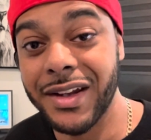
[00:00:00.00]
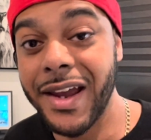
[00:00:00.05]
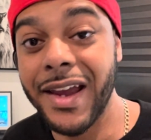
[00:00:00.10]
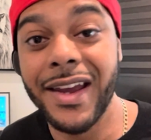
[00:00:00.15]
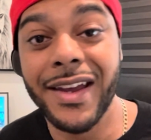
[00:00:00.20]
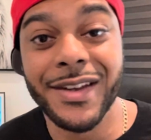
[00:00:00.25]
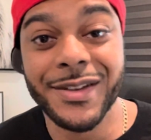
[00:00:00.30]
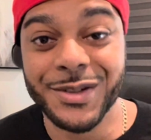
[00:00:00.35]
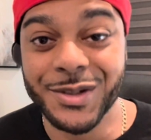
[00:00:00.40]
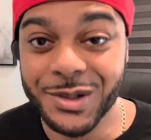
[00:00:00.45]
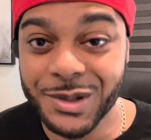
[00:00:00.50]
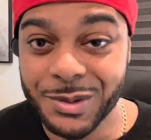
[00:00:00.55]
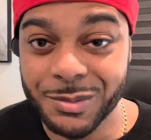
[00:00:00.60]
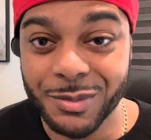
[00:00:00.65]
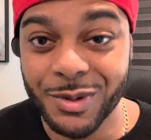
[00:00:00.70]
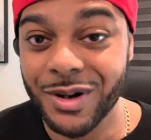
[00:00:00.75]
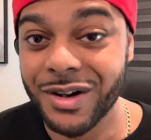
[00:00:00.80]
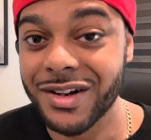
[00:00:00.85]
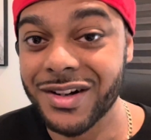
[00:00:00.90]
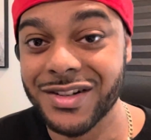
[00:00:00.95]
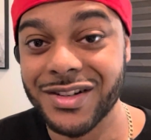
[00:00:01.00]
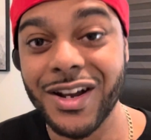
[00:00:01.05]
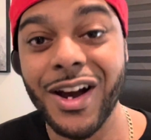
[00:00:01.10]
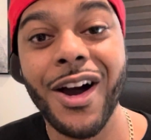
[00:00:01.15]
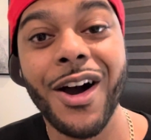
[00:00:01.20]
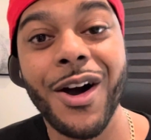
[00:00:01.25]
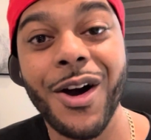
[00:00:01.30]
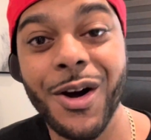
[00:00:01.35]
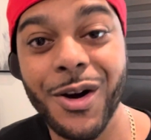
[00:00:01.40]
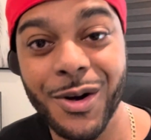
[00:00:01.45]
handsome or
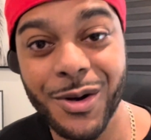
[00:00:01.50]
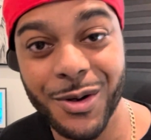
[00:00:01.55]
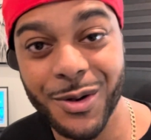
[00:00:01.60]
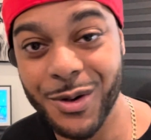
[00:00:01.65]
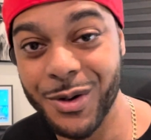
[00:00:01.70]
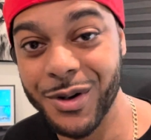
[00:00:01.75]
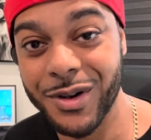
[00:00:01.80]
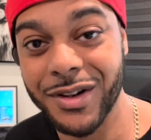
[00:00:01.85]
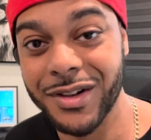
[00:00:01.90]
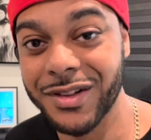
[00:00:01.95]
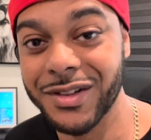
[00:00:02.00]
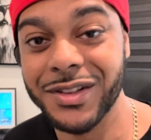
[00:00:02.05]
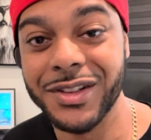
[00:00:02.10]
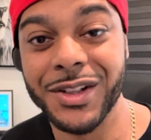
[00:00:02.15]
tall or,